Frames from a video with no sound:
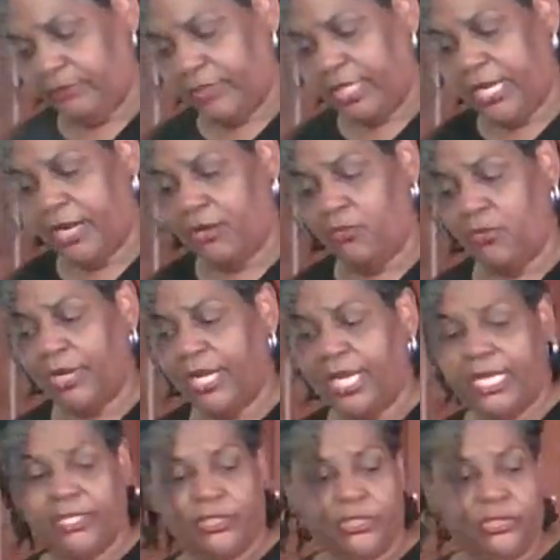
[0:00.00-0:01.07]
And I don't want
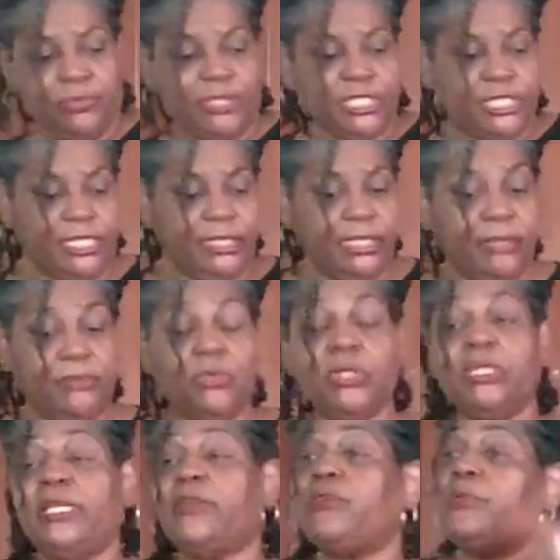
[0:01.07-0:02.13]
to add too much
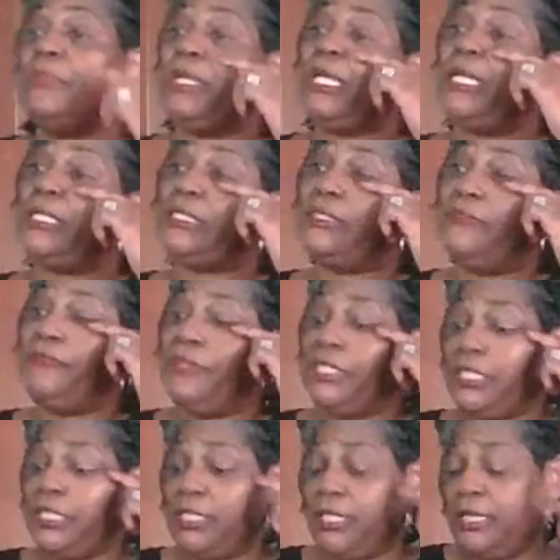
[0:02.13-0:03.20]
liquid because the
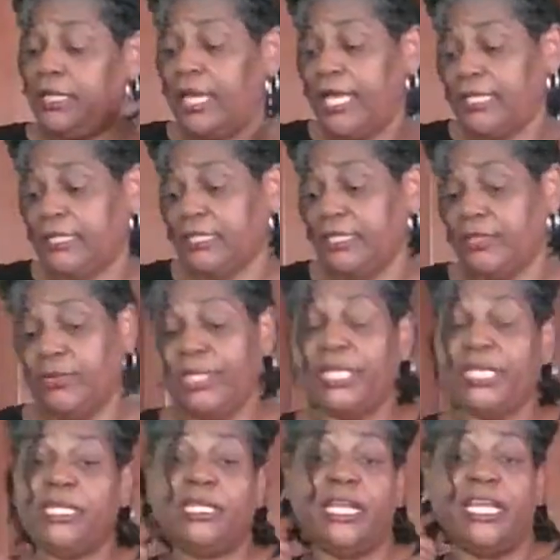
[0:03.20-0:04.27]
fish has liquid
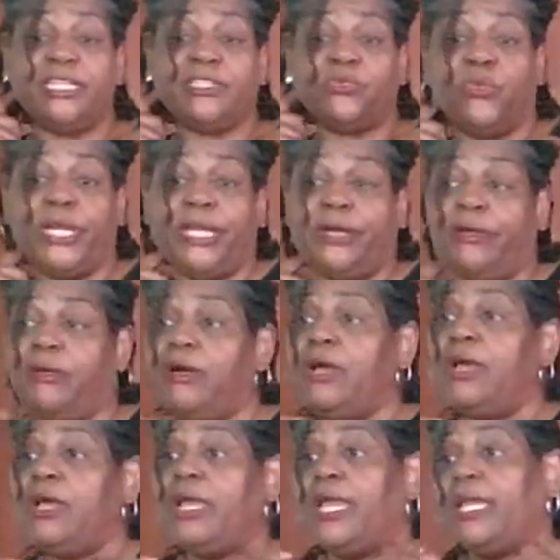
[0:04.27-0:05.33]
in it as
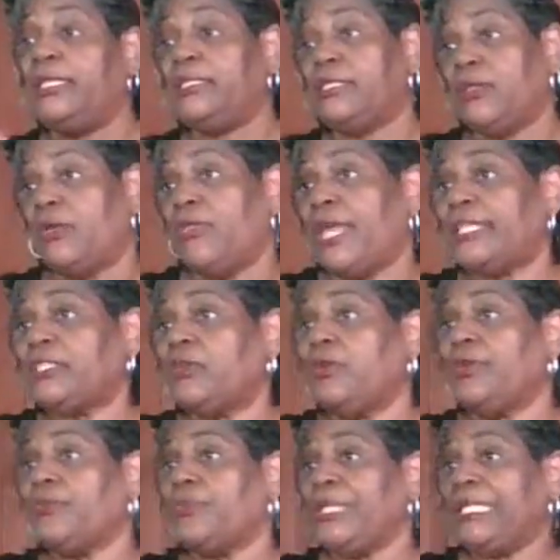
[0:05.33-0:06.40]
well. And so that's
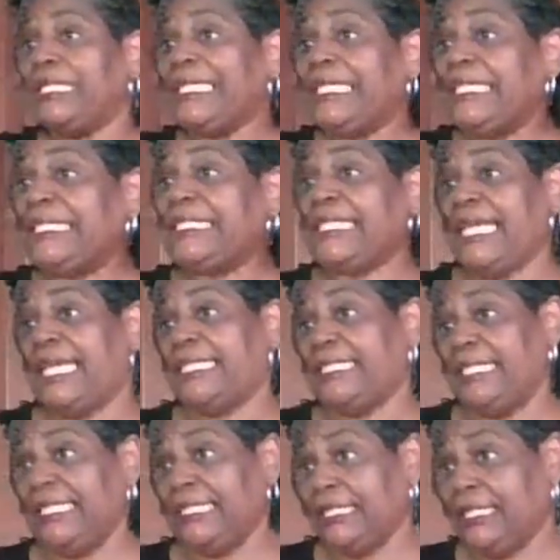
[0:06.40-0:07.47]
going to release as
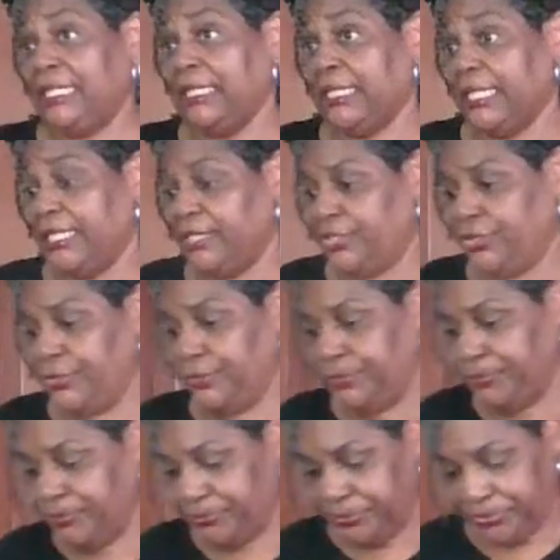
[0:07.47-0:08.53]
it's cooking too.
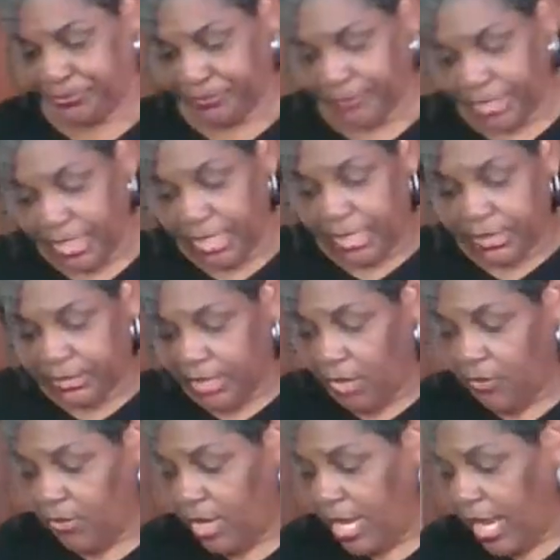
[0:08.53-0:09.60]

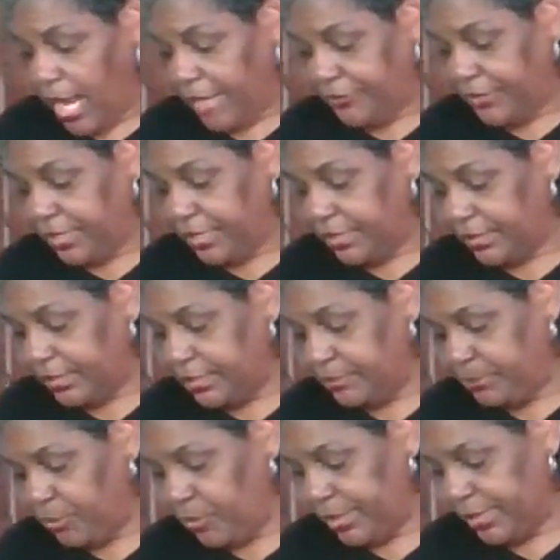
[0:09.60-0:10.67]
So I think at this
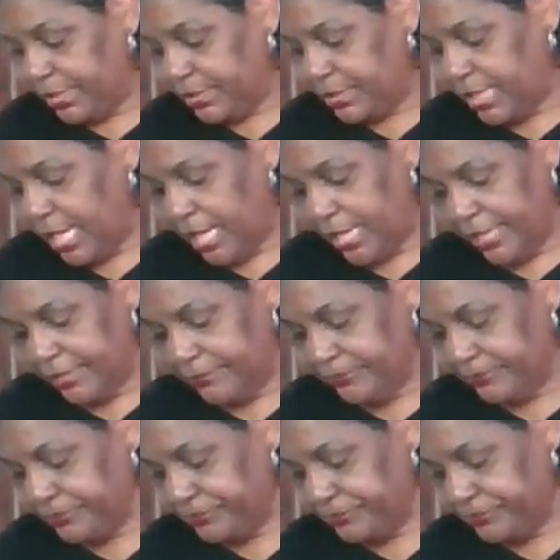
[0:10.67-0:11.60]
point in time,